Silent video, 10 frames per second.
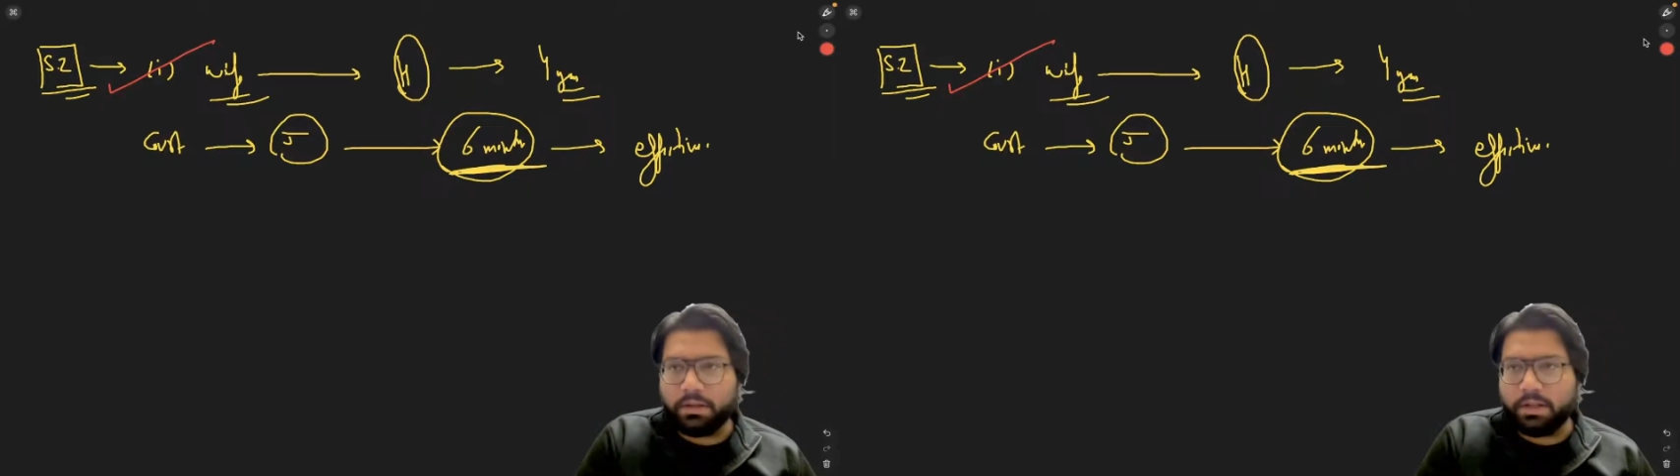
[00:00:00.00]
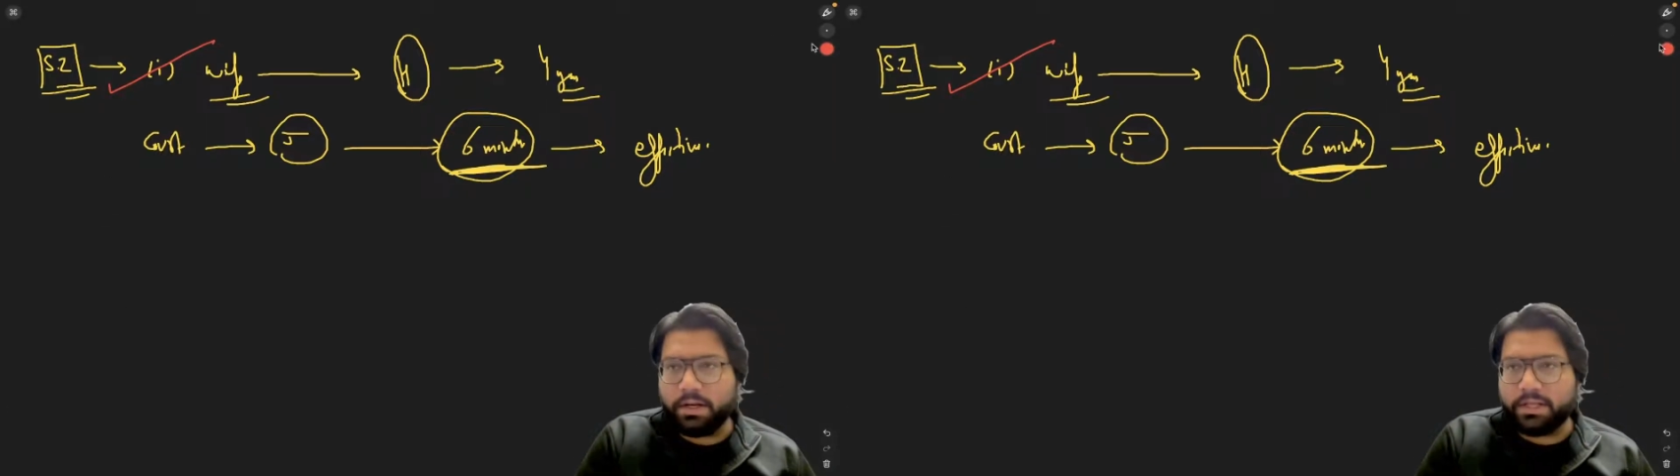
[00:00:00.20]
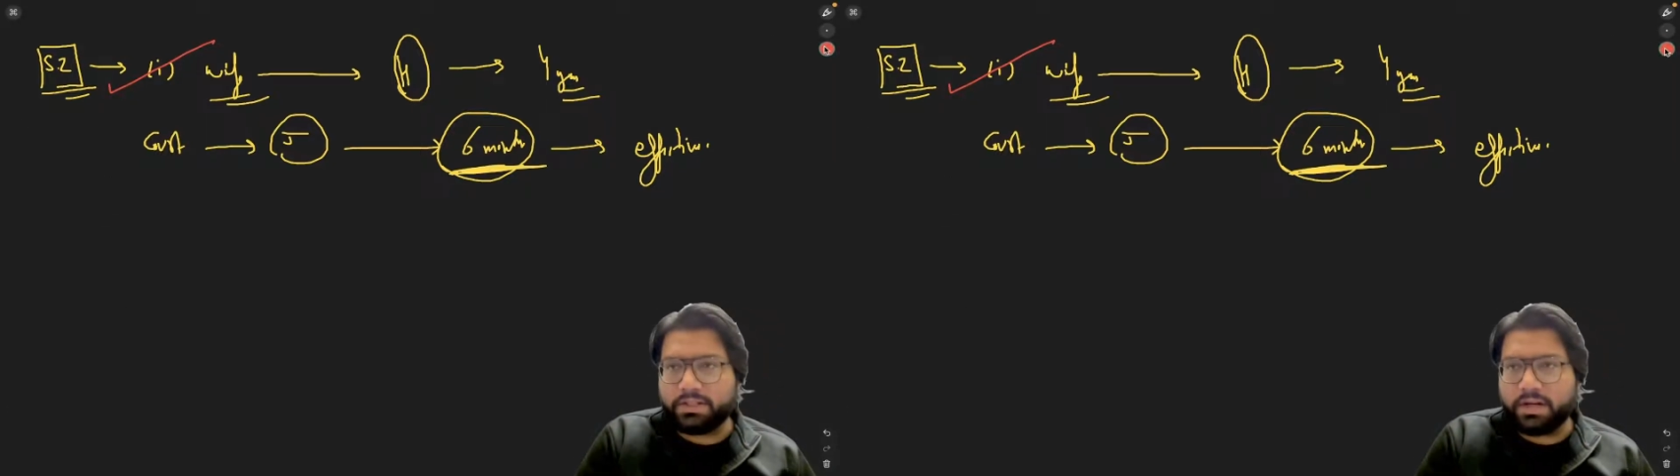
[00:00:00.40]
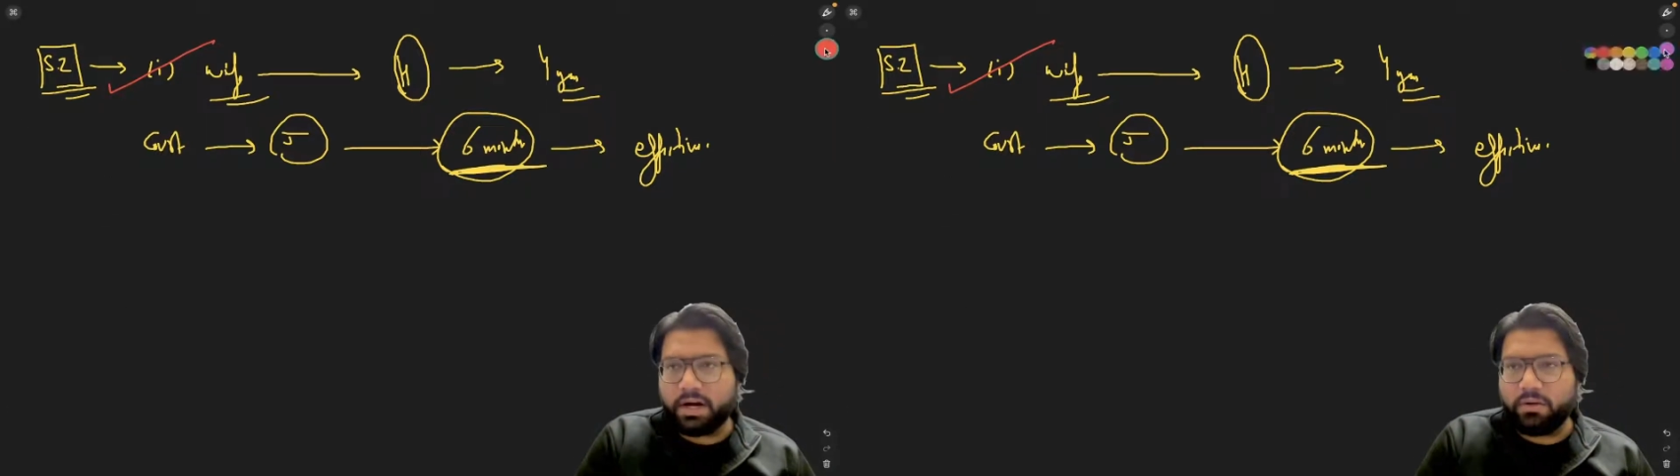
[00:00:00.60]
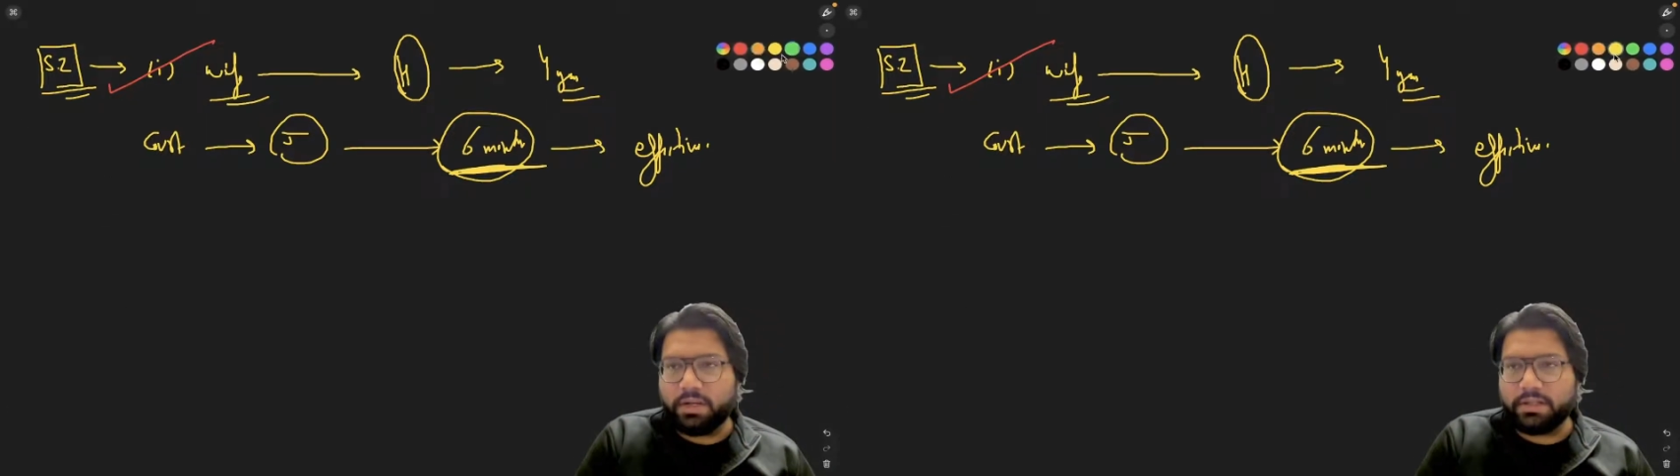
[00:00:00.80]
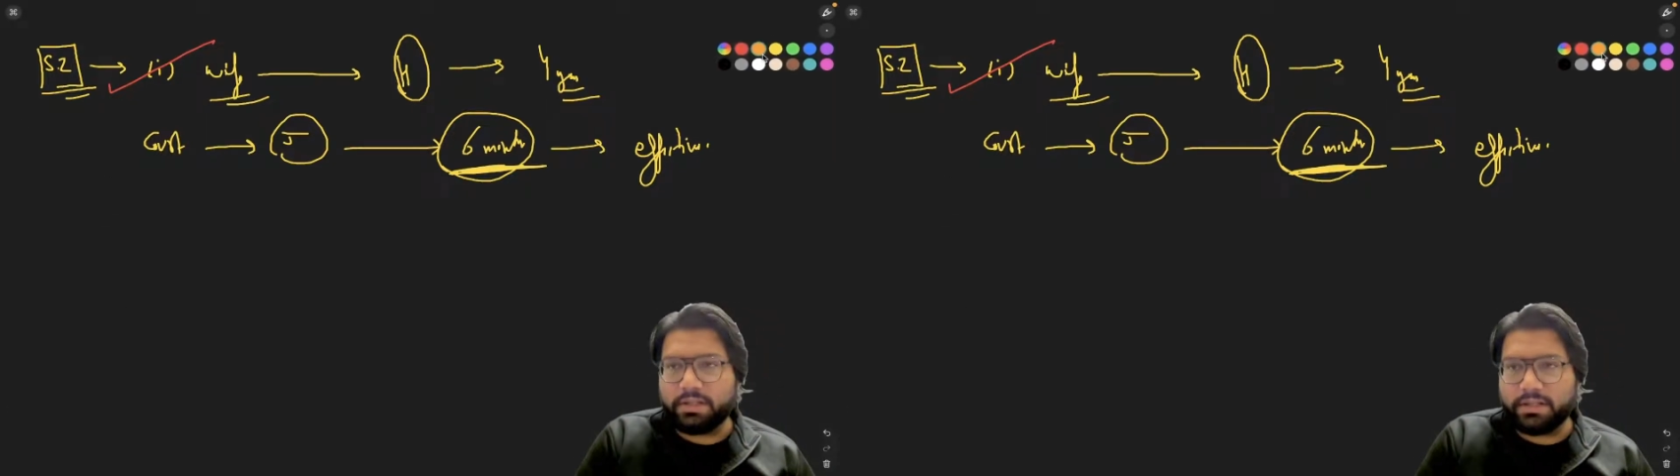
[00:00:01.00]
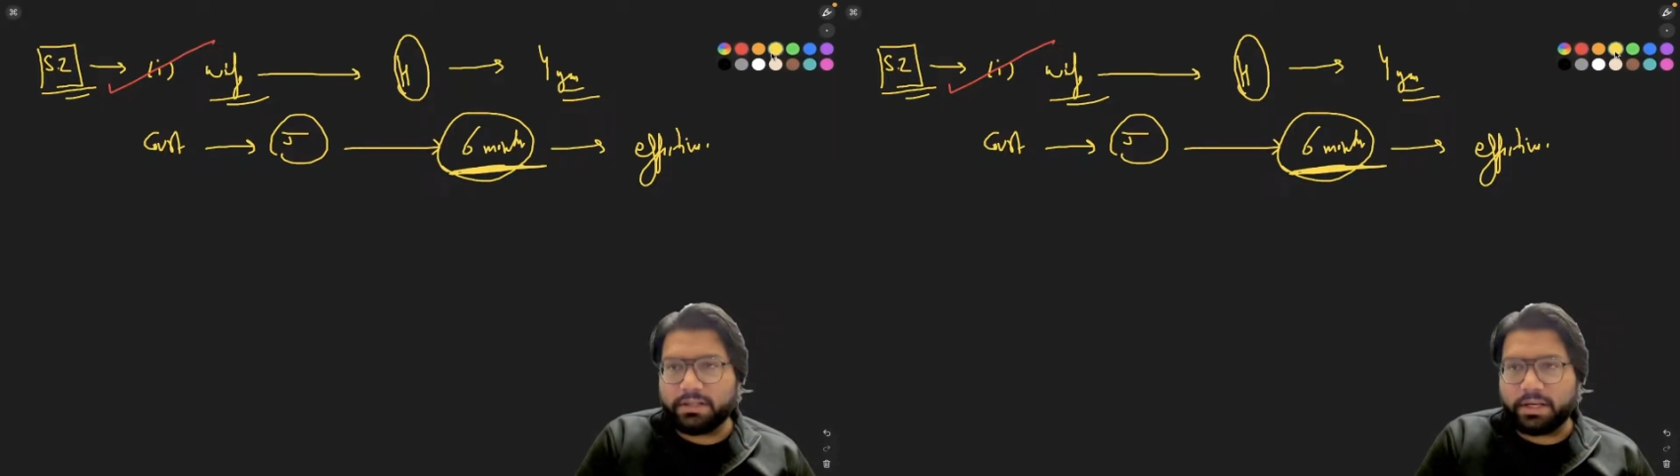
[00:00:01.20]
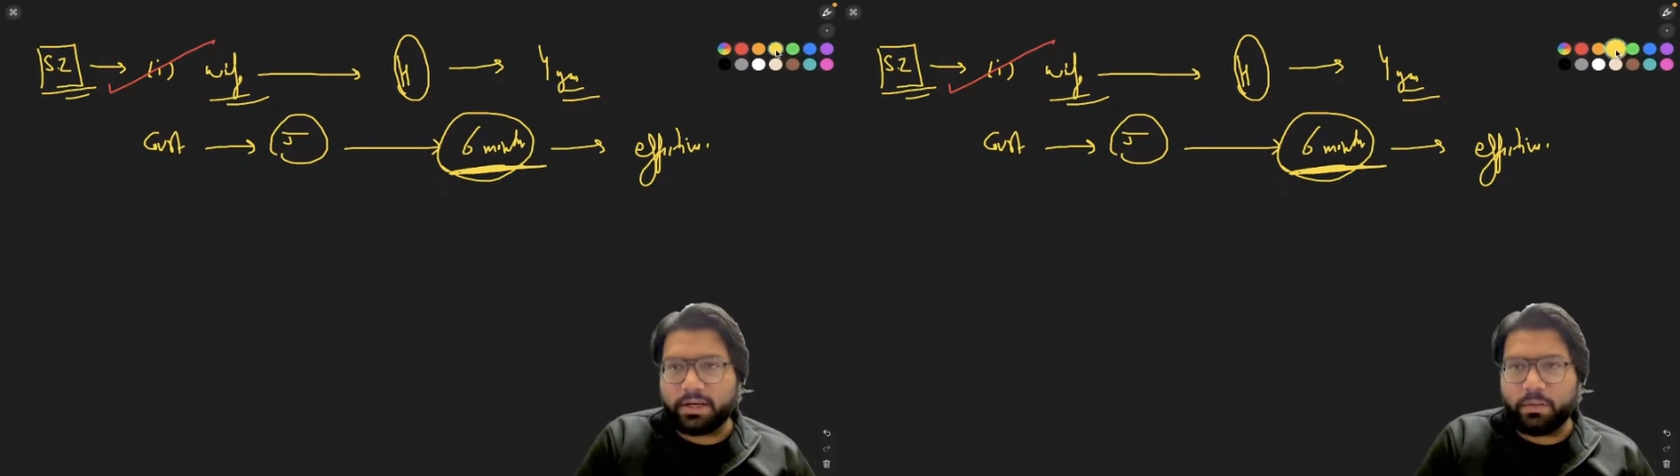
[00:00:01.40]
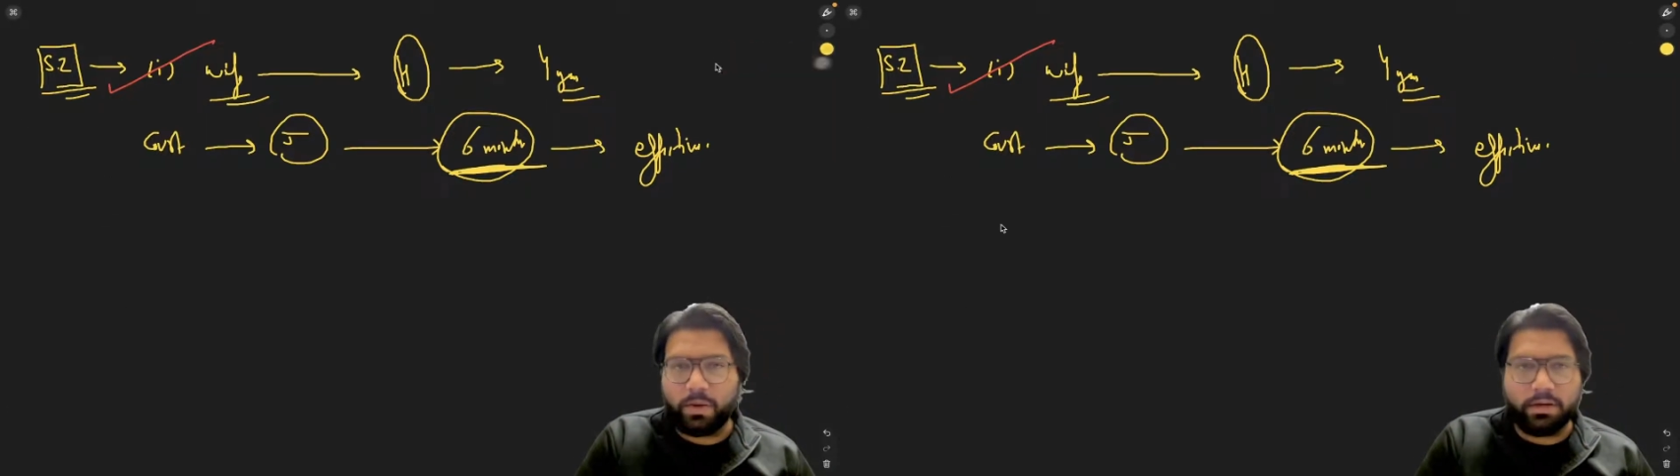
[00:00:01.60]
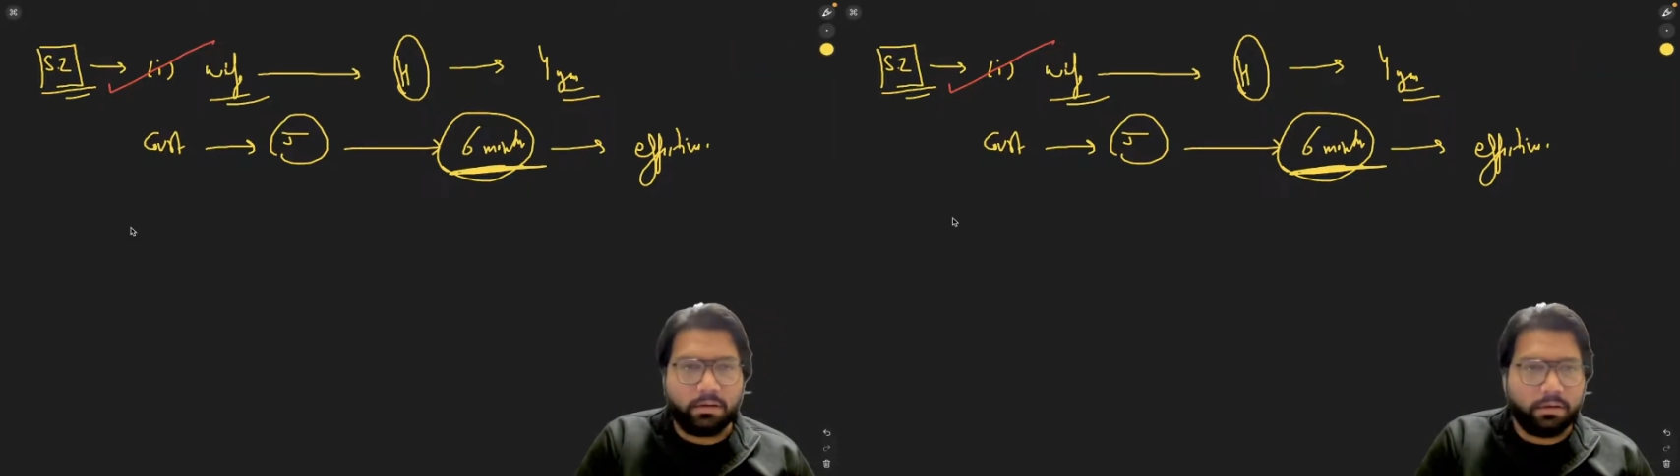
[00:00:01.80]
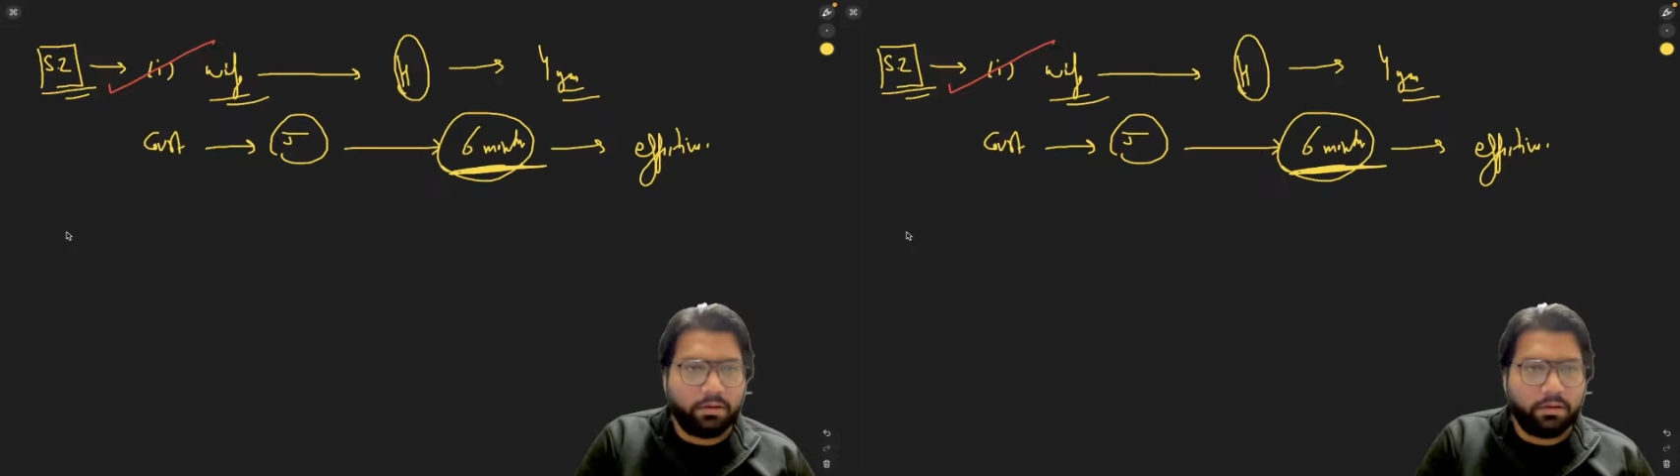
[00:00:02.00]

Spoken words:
the second one.